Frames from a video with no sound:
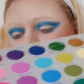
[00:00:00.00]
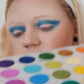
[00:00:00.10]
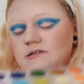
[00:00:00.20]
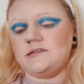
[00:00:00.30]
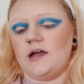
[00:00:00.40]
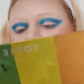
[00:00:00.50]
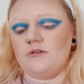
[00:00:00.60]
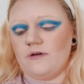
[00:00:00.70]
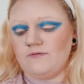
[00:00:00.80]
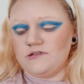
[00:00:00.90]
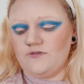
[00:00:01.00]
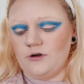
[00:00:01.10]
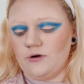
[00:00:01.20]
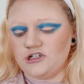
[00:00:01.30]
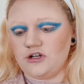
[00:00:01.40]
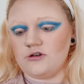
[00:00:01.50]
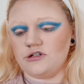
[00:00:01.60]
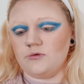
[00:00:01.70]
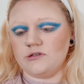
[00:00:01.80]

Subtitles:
because I know the reference photo I showed you